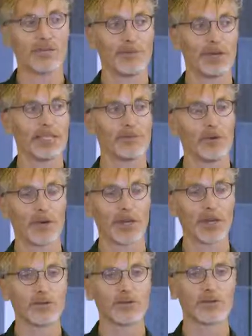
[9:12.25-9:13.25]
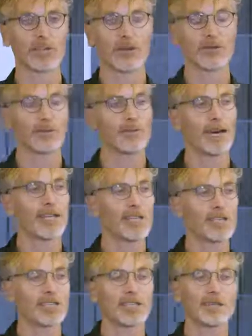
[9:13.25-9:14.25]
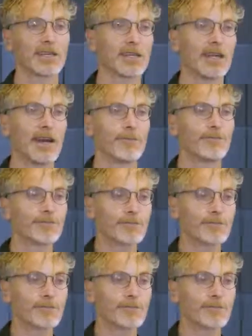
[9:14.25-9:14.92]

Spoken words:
and by this point I was managing something like